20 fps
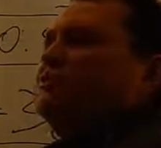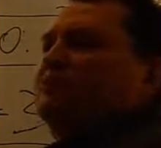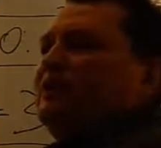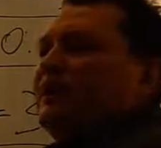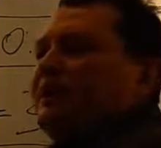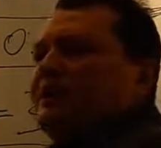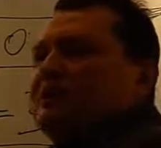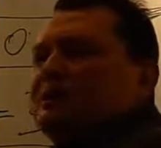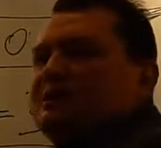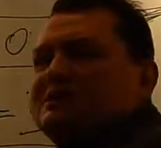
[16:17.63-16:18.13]

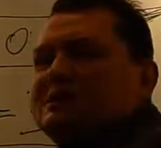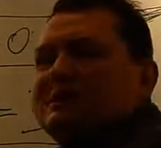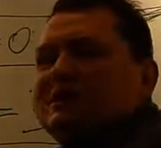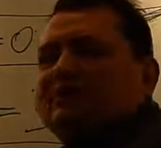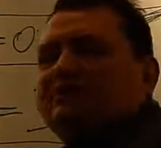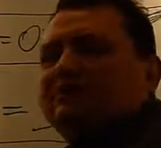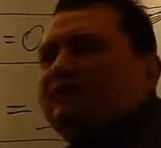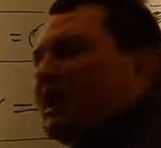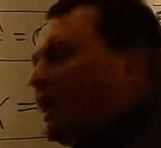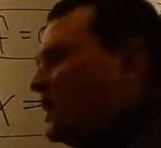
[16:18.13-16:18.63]
very
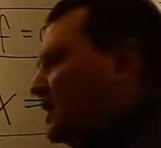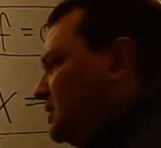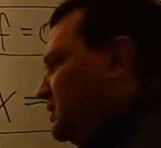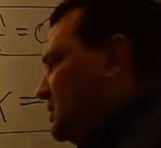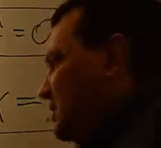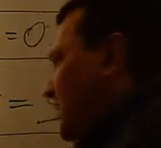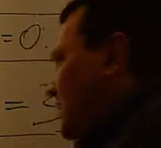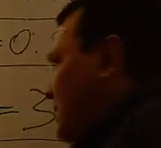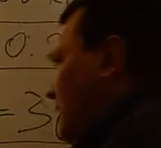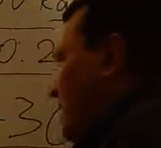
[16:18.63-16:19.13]
easily find
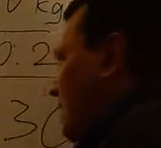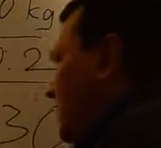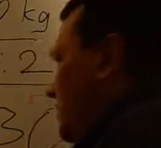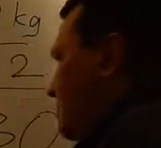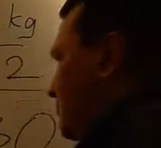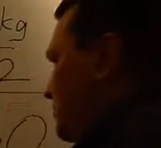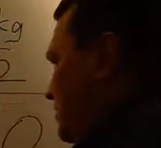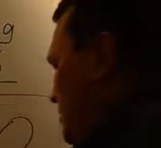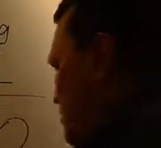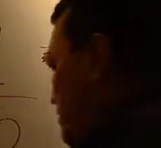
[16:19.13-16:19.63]
the
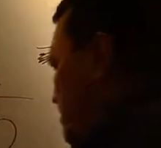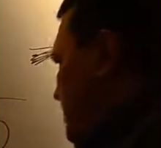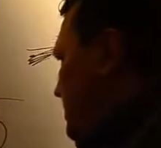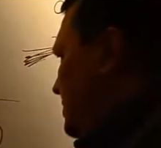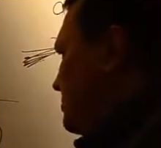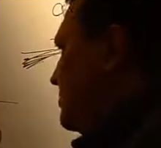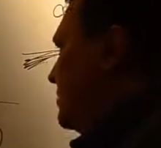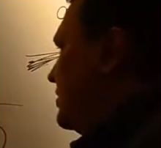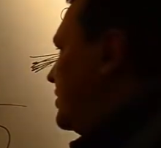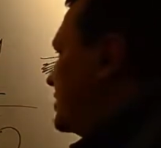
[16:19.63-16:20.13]

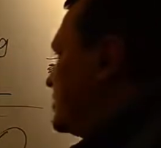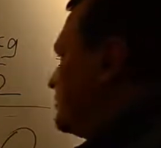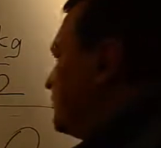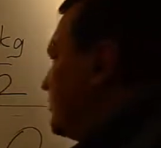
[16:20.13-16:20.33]
g, because